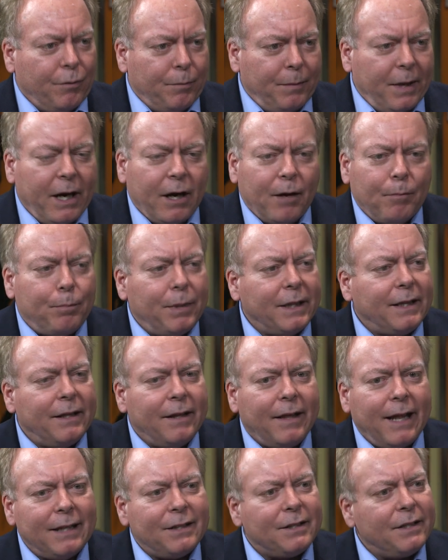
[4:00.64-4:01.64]
from there. But
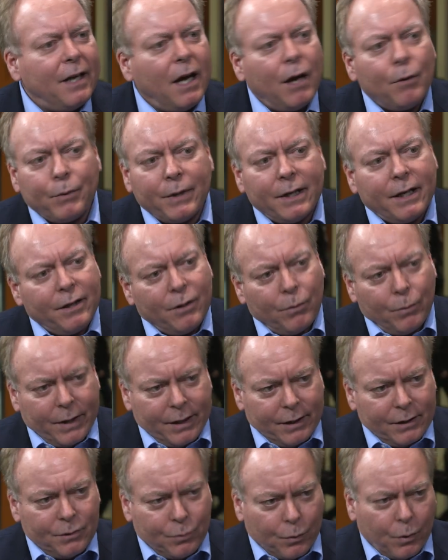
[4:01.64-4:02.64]
that's not really the
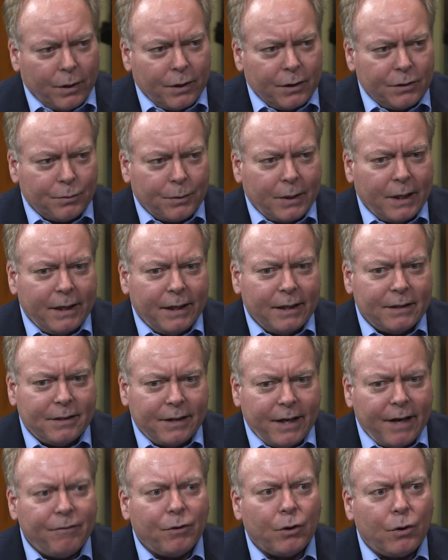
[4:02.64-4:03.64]
way this works, right? It's
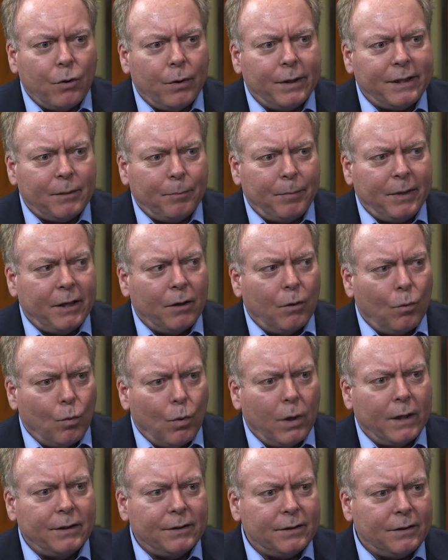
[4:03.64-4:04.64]
never going to be a
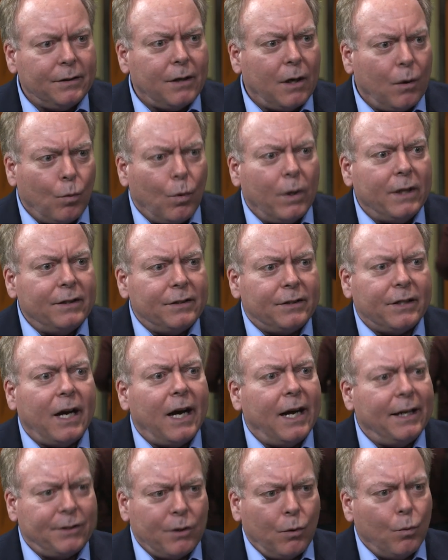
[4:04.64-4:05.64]
one
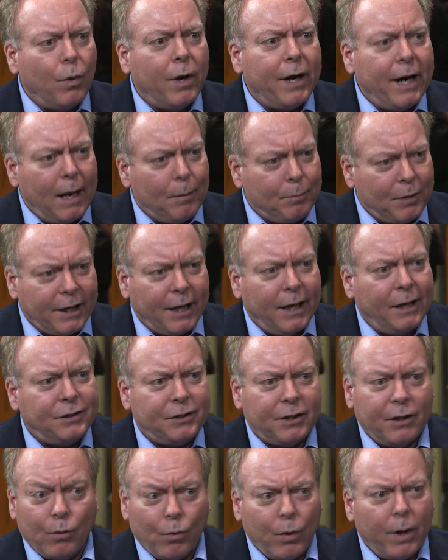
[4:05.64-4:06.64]

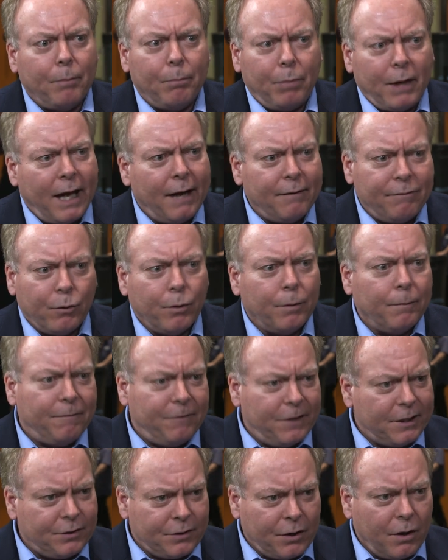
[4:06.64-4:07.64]
application, a one platform
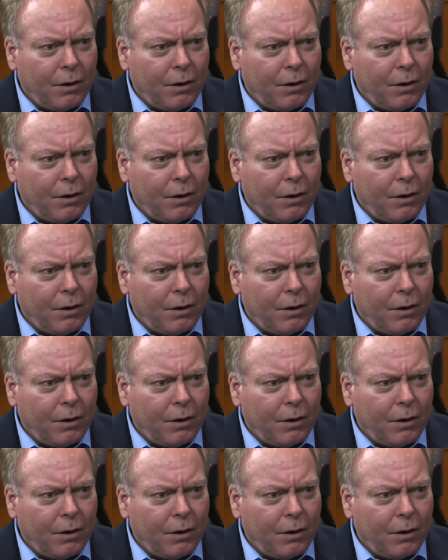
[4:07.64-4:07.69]
fits